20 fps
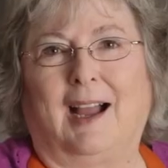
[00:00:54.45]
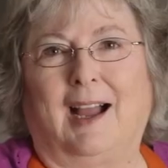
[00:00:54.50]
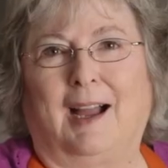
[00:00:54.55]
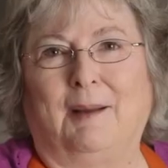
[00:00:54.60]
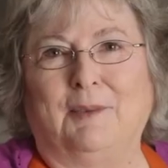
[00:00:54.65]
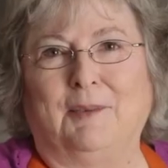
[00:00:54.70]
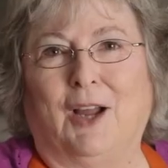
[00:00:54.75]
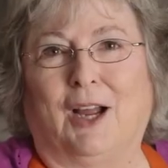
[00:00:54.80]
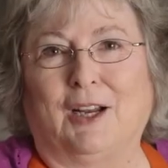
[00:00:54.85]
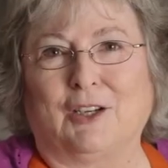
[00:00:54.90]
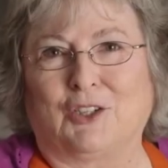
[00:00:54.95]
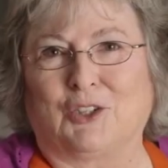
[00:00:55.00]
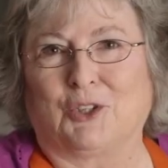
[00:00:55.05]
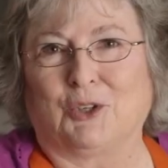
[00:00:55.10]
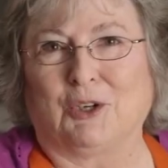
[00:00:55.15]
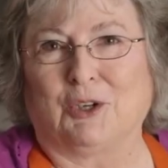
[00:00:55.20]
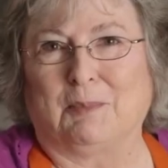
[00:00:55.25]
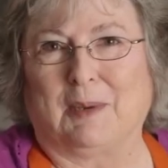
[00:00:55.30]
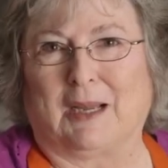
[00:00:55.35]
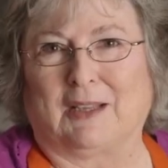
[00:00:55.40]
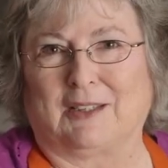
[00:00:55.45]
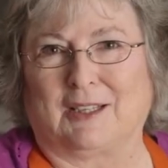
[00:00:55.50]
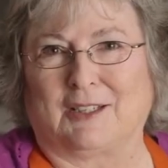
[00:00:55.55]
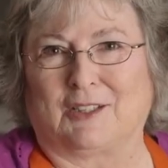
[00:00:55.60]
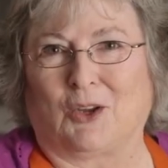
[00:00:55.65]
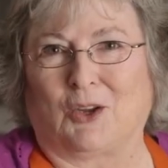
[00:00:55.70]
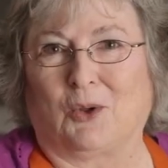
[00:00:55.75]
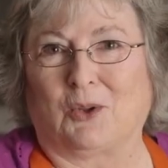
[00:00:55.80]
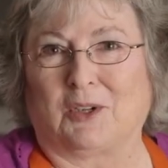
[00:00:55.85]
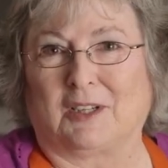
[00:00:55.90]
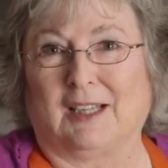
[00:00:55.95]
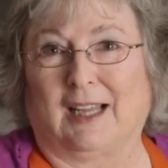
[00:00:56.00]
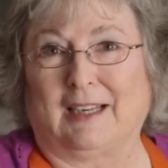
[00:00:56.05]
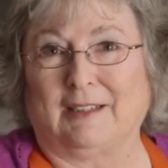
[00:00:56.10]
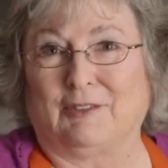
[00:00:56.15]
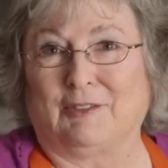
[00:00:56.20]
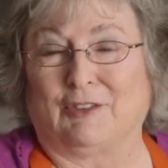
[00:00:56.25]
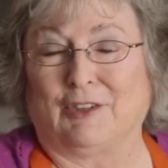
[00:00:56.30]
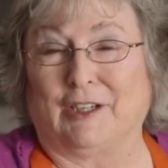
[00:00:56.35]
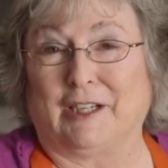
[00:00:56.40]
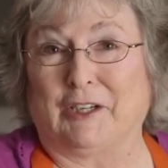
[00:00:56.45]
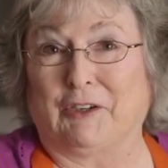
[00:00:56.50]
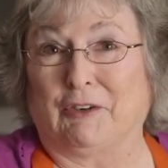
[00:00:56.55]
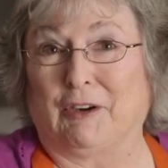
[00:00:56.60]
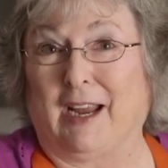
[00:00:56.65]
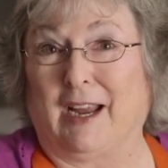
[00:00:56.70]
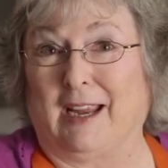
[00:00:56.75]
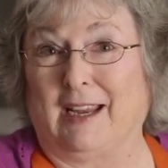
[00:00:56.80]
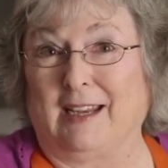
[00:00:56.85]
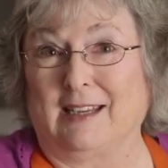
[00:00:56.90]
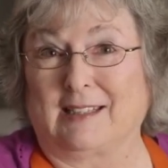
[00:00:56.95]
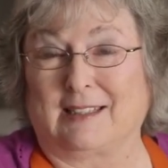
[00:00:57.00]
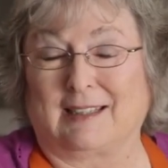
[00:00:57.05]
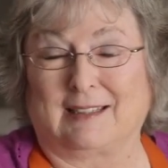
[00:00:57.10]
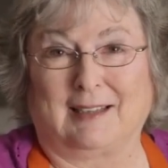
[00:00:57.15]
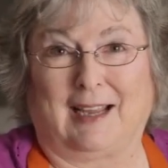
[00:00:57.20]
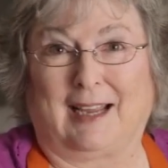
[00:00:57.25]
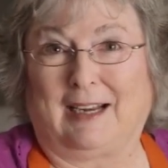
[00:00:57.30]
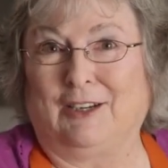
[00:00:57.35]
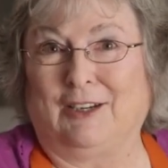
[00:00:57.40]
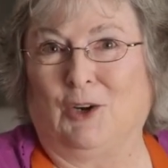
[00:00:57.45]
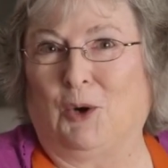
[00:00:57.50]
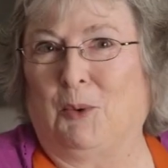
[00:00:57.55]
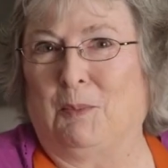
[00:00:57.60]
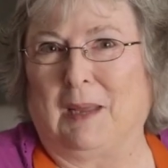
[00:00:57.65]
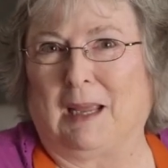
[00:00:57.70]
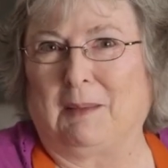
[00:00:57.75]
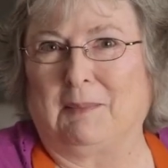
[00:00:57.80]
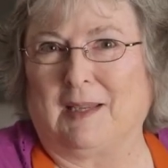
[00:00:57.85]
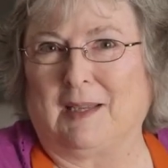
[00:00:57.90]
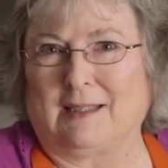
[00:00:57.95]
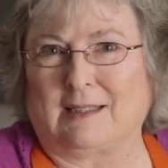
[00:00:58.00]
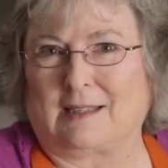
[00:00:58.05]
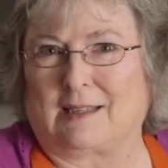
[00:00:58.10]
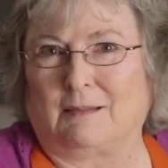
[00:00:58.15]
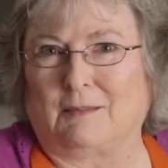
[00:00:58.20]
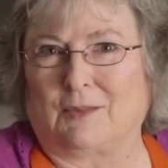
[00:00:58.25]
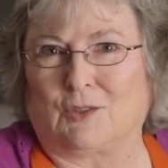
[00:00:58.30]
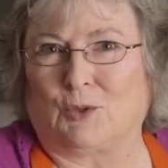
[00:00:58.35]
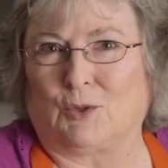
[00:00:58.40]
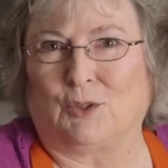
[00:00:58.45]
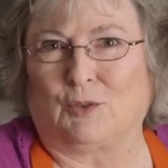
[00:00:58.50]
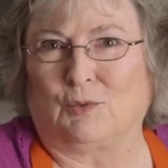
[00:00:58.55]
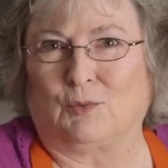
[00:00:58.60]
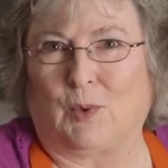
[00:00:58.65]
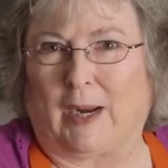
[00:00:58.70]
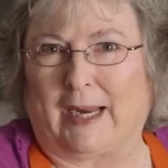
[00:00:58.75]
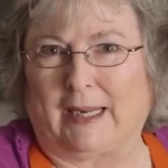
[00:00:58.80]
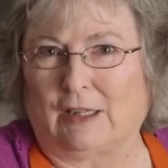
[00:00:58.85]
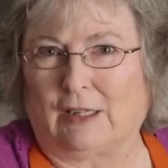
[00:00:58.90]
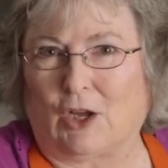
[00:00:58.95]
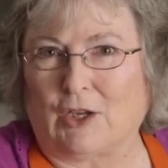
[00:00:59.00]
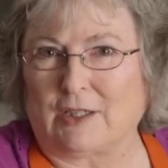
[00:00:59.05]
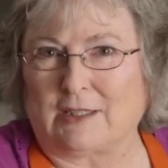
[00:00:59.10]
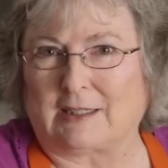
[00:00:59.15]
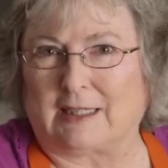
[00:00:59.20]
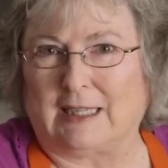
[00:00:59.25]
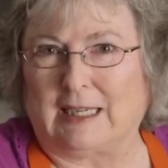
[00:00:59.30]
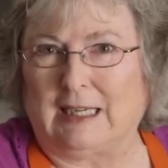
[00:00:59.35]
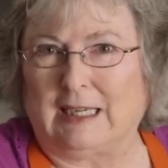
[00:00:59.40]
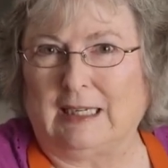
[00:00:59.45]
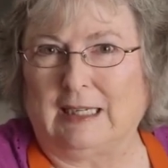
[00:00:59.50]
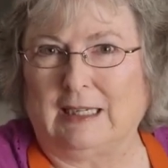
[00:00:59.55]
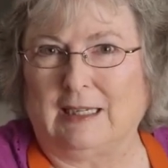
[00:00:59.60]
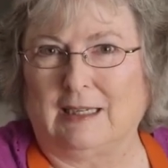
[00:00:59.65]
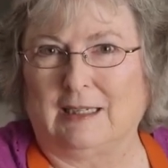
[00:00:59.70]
I'm not sure about this whole glutton-free craze. I don't know, maybe it's some sort of weight loss thing?